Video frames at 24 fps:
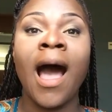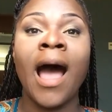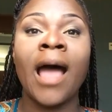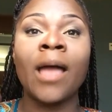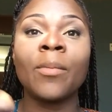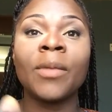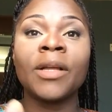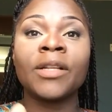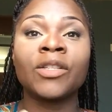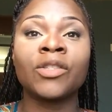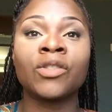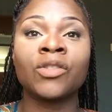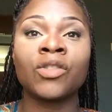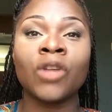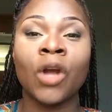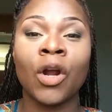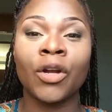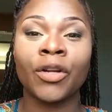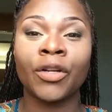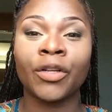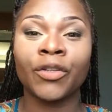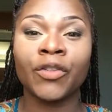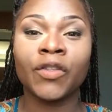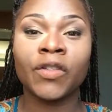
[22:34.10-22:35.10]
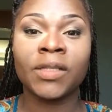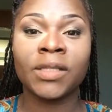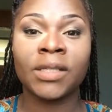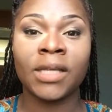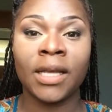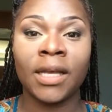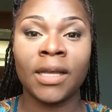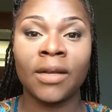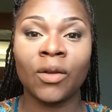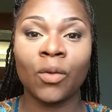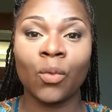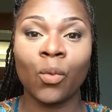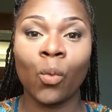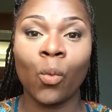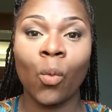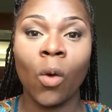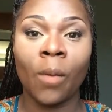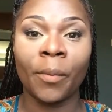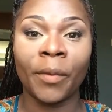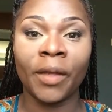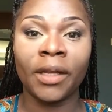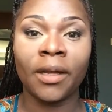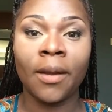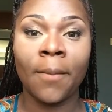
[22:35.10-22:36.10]
I'm a darker skinned
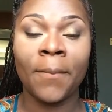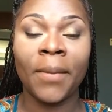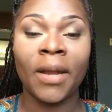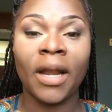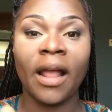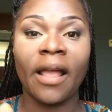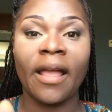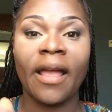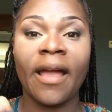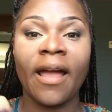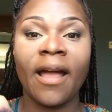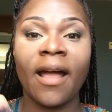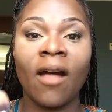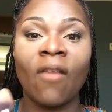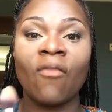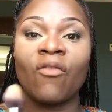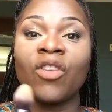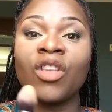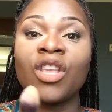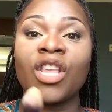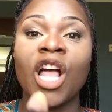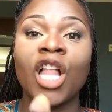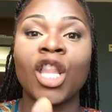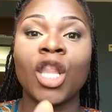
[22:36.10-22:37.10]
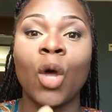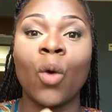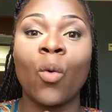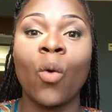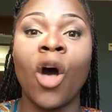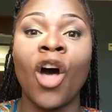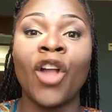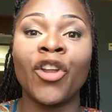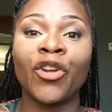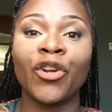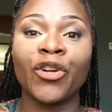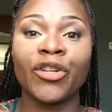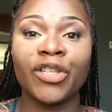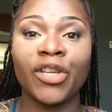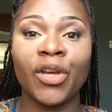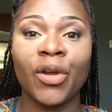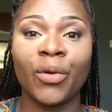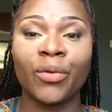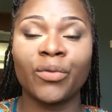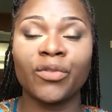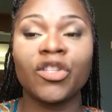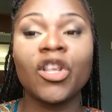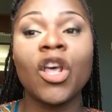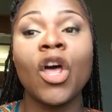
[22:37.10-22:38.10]
woman, but I have yellow
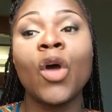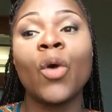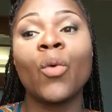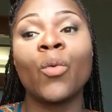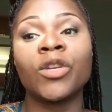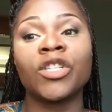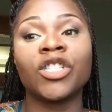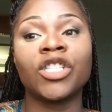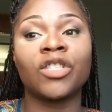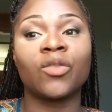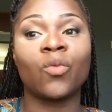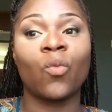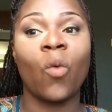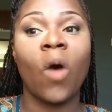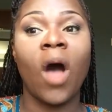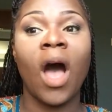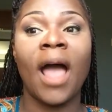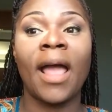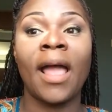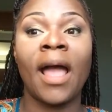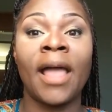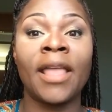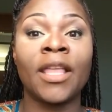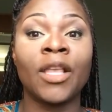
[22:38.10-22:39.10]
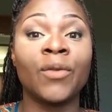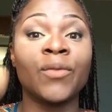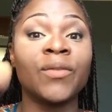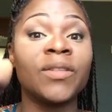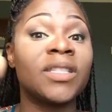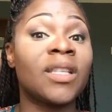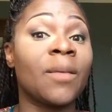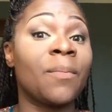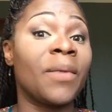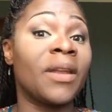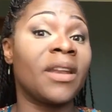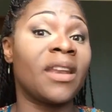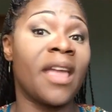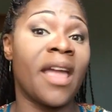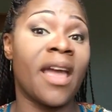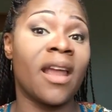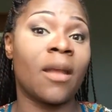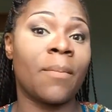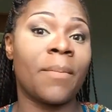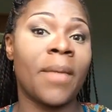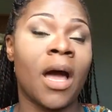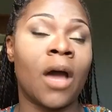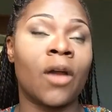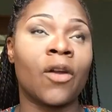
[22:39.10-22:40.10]
undertones, which is why I use the
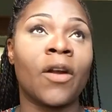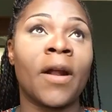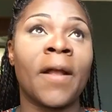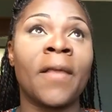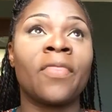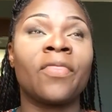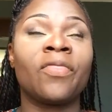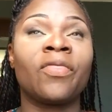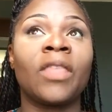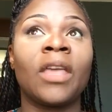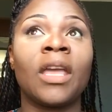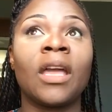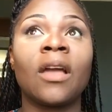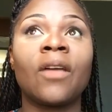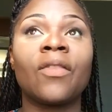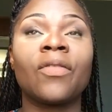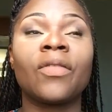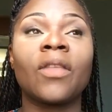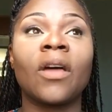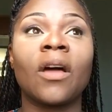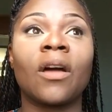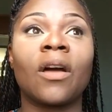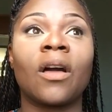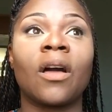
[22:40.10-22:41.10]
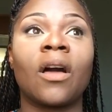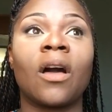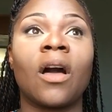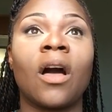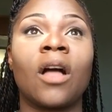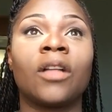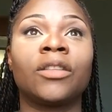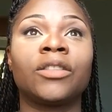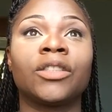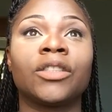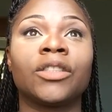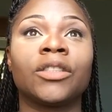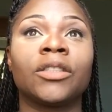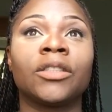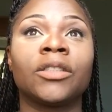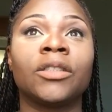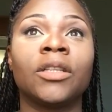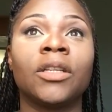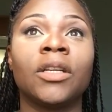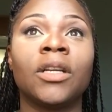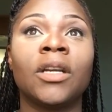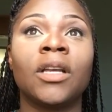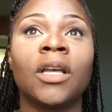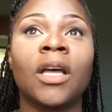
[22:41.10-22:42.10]
banana powder. I think the
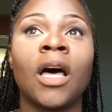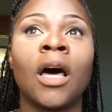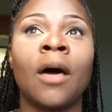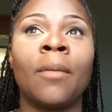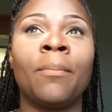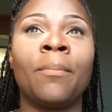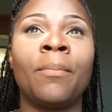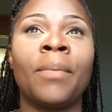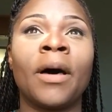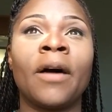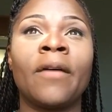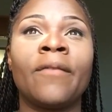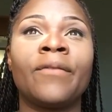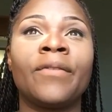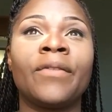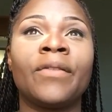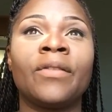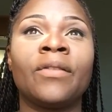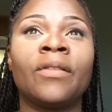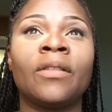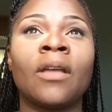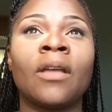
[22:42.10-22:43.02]
color above,